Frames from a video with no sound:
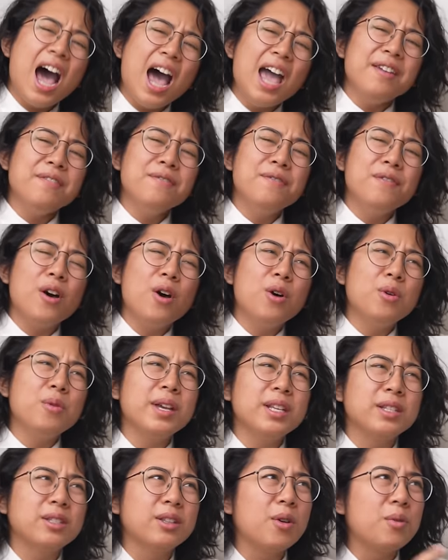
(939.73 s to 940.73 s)
I've
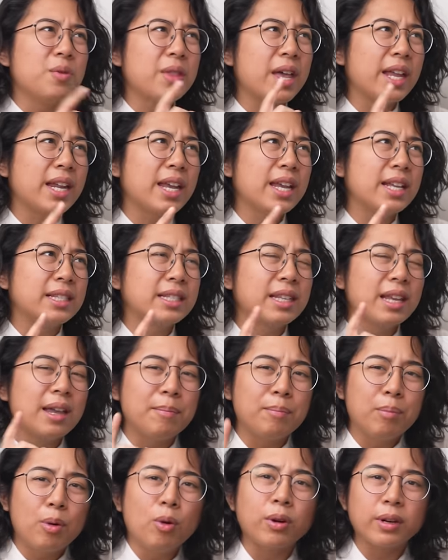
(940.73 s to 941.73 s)
always known that it's
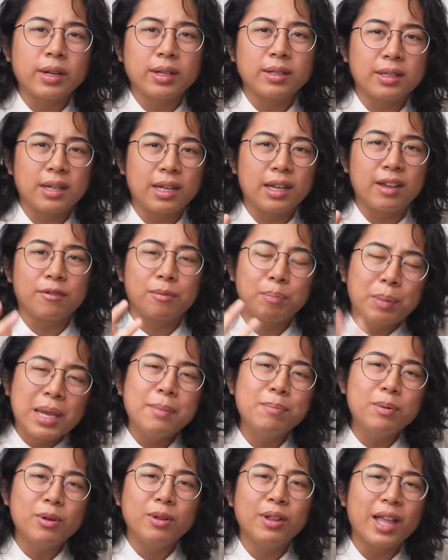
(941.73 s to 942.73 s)
important to give
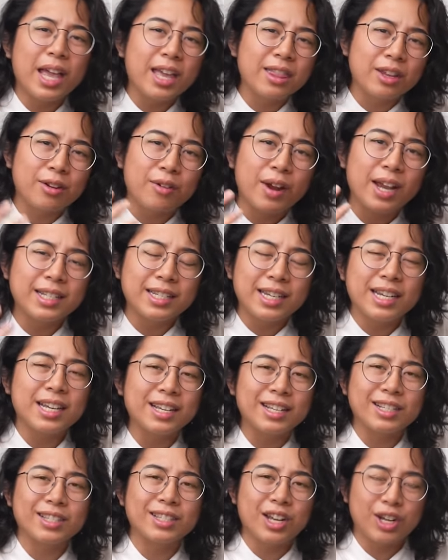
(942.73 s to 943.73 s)
people and their
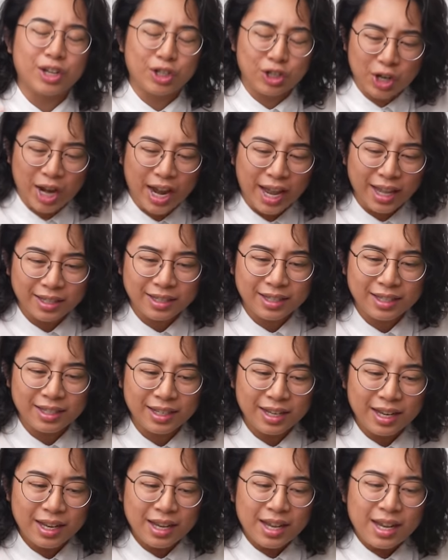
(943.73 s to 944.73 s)
ideas a chance.
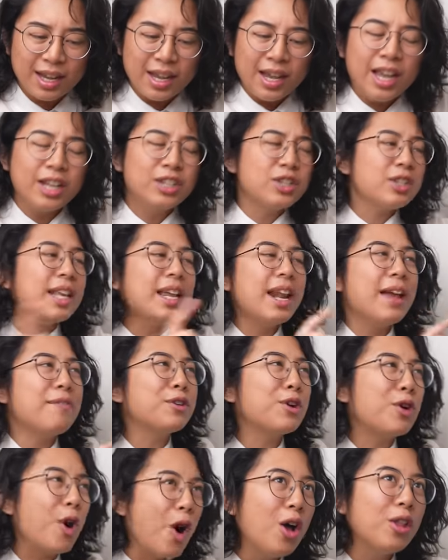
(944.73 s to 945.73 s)
It's just that
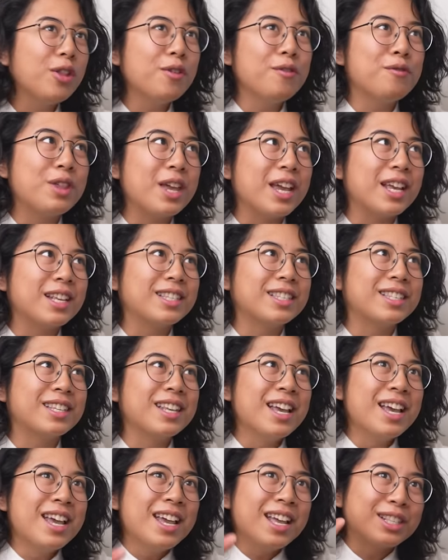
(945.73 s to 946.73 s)
after all of this,
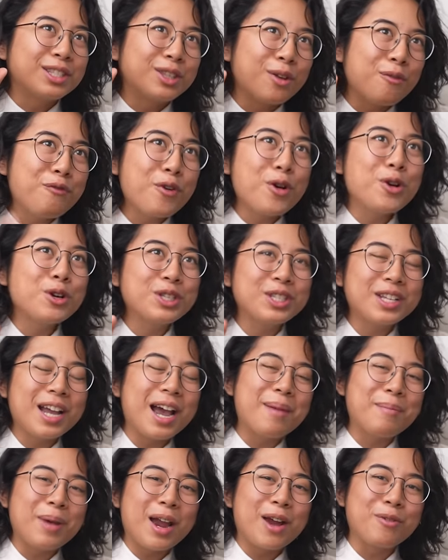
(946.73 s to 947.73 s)
it's the first
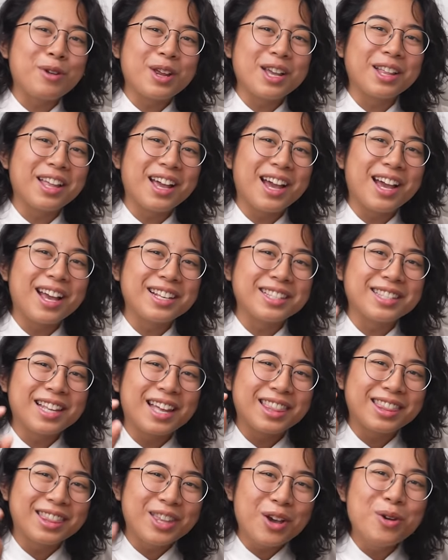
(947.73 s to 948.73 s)
time I realize
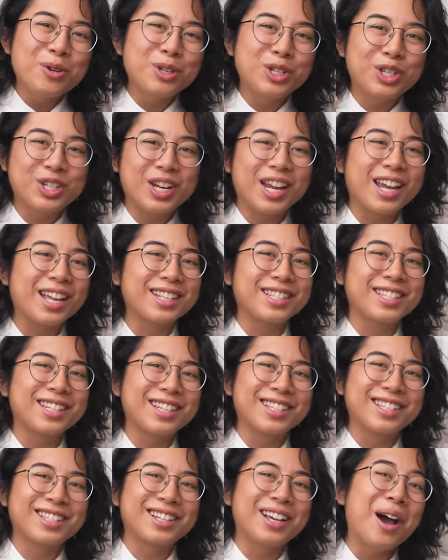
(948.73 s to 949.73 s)
that those
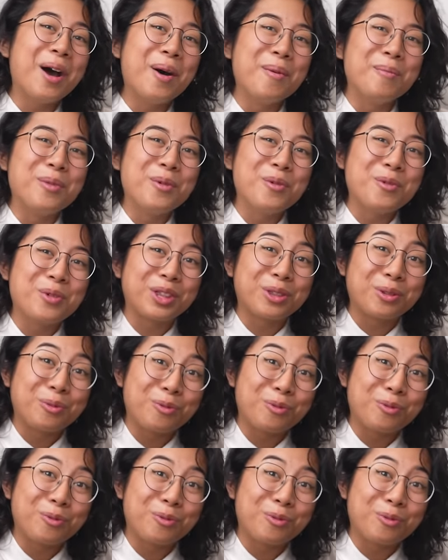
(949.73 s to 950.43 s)
chances come with